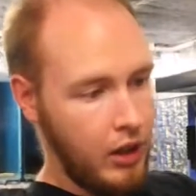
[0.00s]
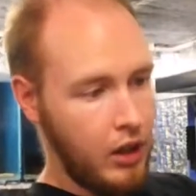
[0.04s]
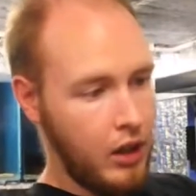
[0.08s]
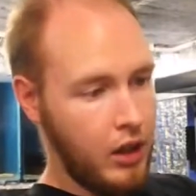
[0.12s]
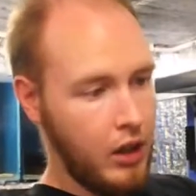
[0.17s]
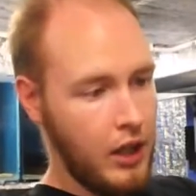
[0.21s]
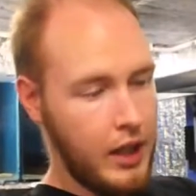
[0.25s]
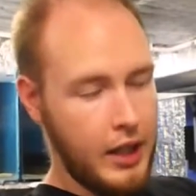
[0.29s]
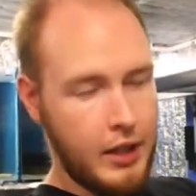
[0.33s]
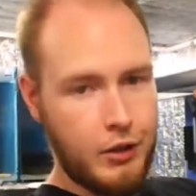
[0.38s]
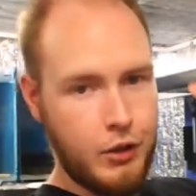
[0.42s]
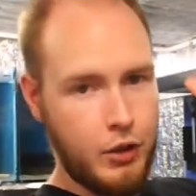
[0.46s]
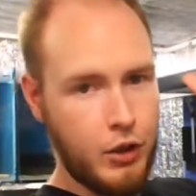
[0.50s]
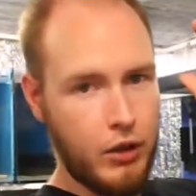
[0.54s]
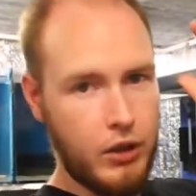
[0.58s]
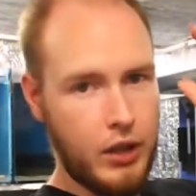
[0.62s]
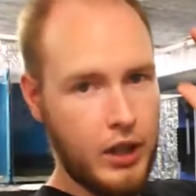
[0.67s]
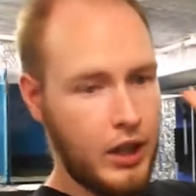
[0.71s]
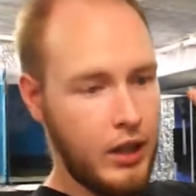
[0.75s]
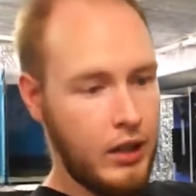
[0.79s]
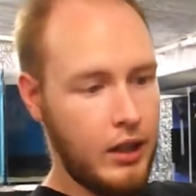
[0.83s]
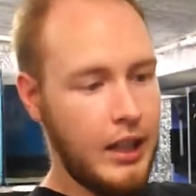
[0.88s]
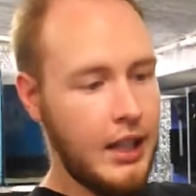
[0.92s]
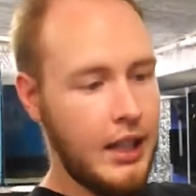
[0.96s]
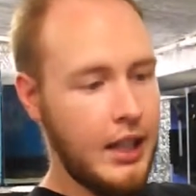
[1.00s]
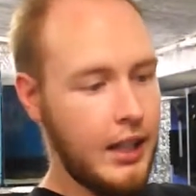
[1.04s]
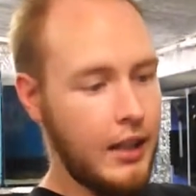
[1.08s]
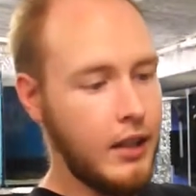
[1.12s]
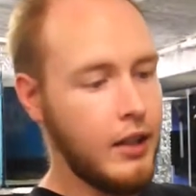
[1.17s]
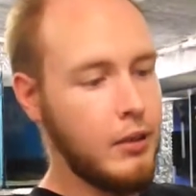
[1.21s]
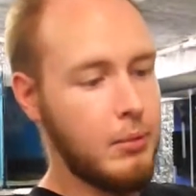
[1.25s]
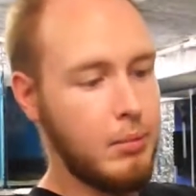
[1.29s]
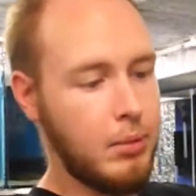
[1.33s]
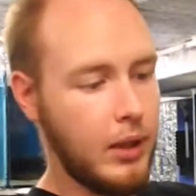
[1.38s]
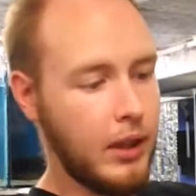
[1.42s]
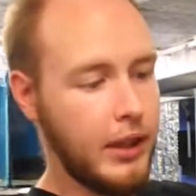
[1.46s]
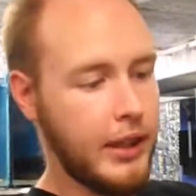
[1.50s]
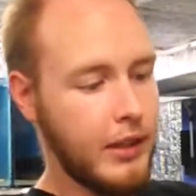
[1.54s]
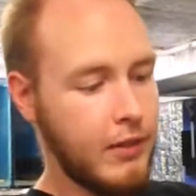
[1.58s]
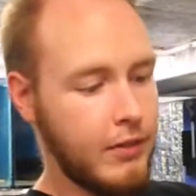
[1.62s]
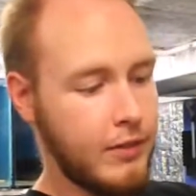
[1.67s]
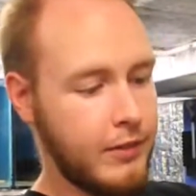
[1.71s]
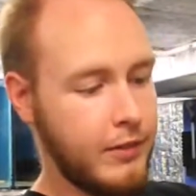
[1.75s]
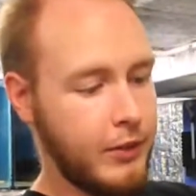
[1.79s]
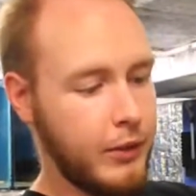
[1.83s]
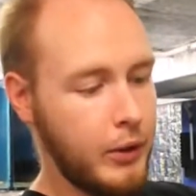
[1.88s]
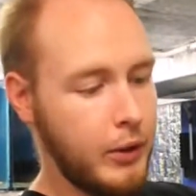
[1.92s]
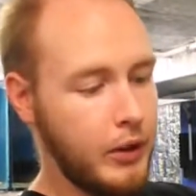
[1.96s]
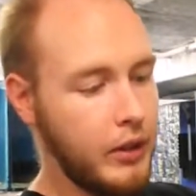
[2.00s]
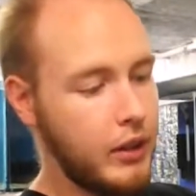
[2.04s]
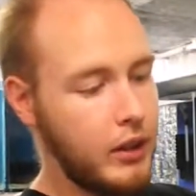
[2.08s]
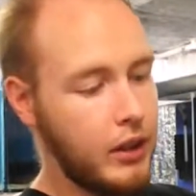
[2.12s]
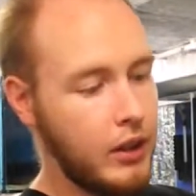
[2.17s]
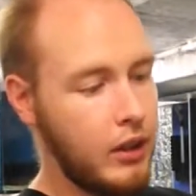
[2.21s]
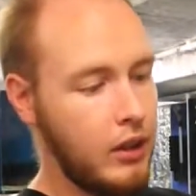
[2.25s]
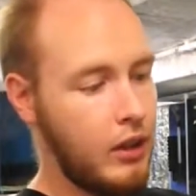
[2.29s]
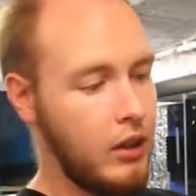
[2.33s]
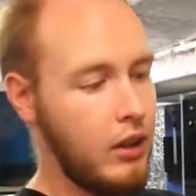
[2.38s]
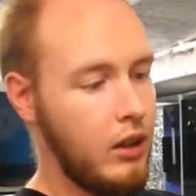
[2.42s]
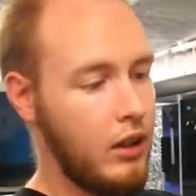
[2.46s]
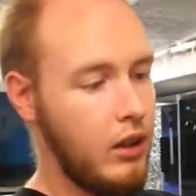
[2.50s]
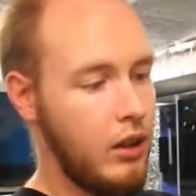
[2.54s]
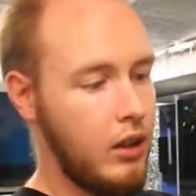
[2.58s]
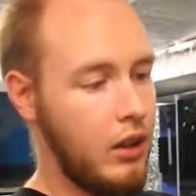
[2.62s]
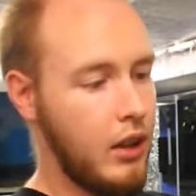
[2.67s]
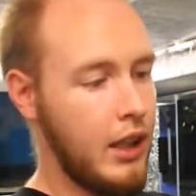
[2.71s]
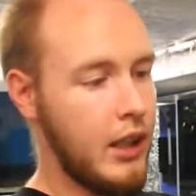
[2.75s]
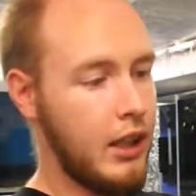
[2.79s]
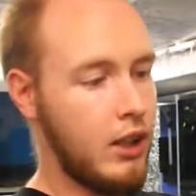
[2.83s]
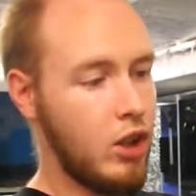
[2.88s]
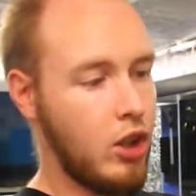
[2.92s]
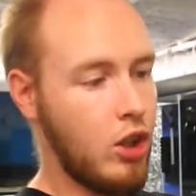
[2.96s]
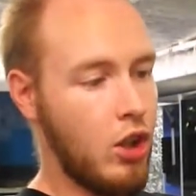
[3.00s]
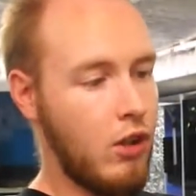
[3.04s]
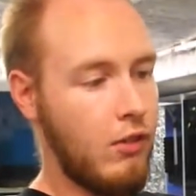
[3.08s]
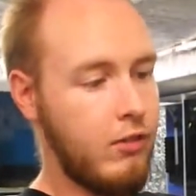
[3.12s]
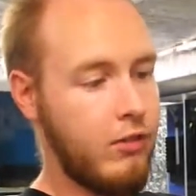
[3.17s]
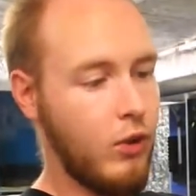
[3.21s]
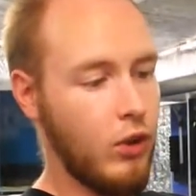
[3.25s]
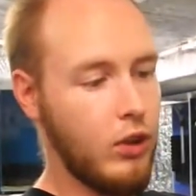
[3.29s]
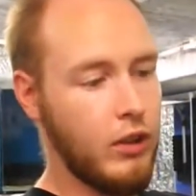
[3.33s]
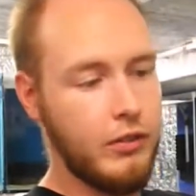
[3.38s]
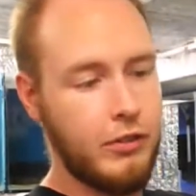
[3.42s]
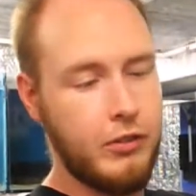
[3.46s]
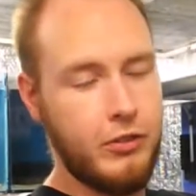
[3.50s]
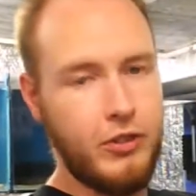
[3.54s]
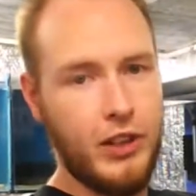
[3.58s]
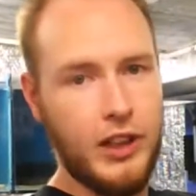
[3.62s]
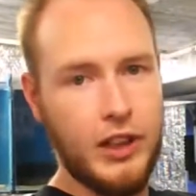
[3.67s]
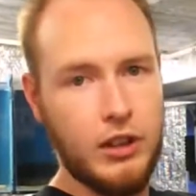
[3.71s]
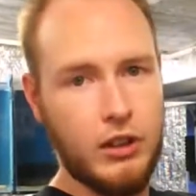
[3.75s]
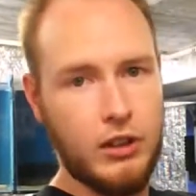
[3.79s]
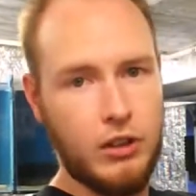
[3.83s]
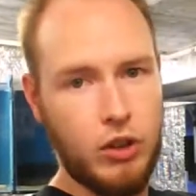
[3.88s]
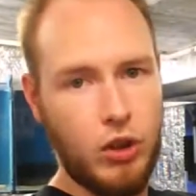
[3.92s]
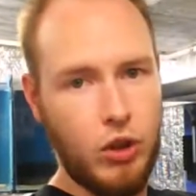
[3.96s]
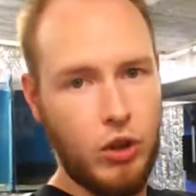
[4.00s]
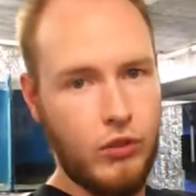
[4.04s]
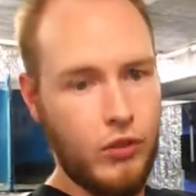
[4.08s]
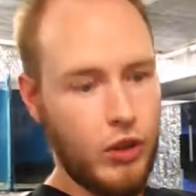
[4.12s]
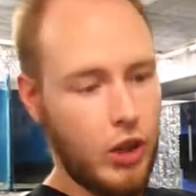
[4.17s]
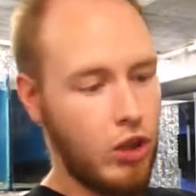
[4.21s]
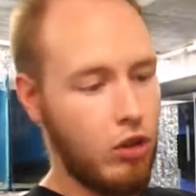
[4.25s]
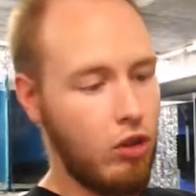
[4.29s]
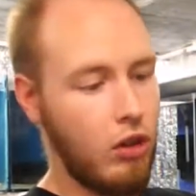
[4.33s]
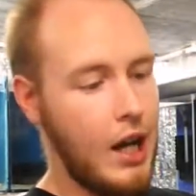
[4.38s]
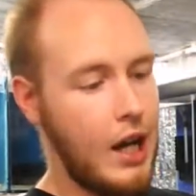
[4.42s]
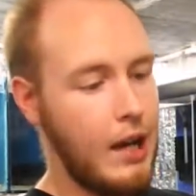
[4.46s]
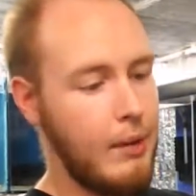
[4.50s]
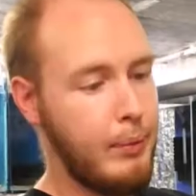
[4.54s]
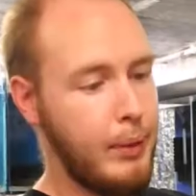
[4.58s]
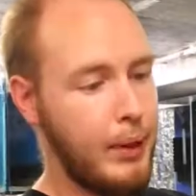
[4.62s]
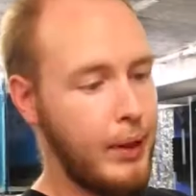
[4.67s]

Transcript: It is brilliant food. It's not full of fillers and other crap.